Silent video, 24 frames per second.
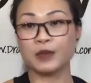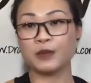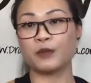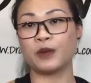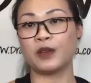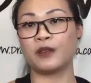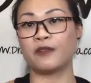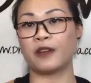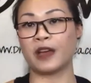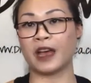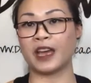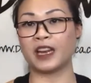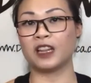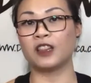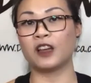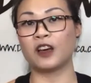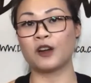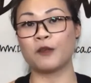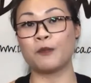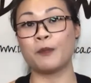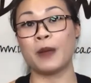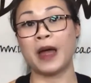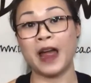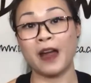We've had a
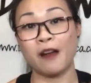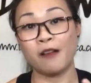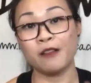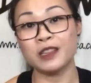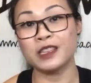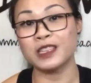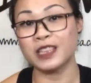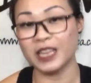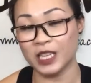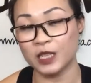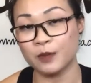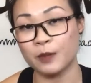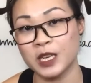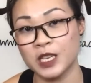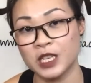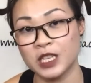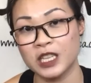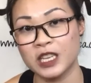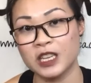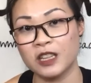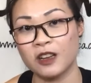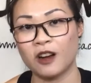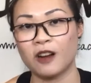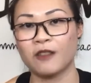lot of parents,
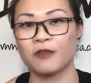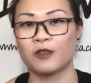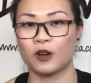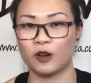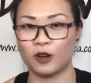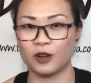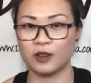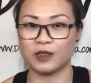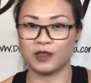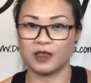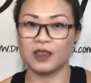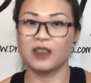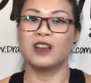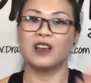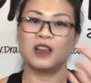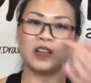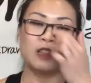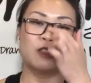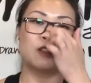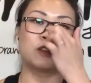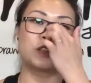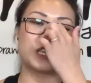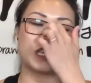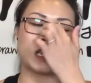especially, of course,
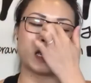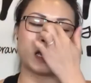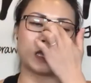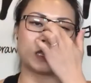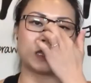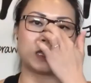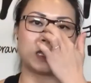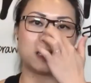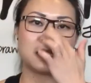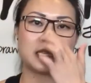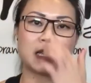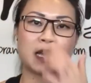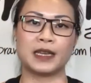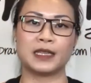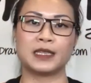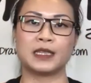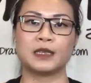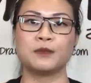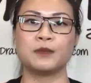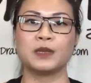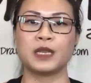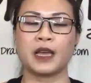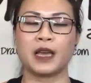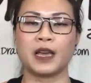looking at these
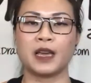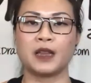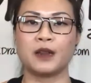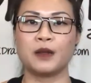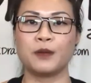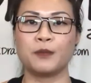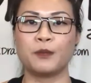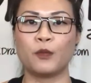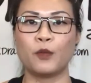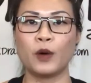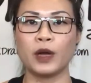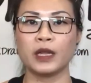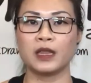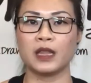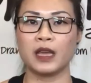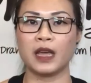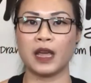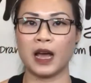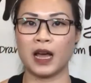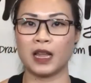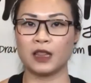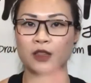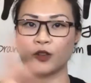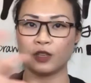items, and what they
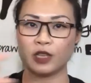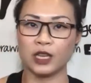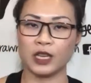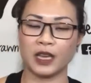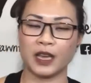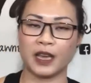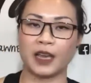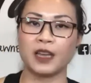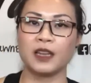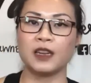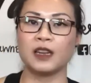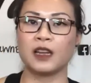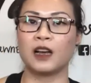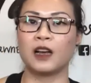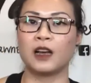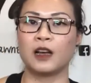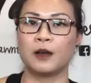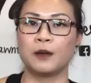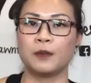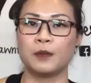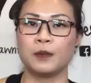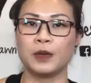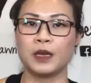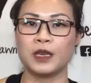are looking at
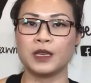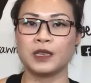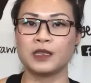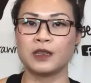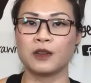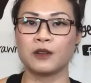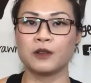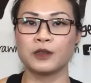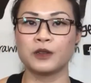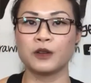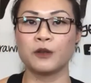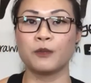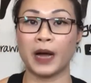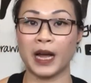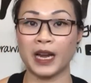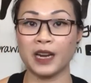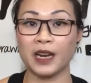is also party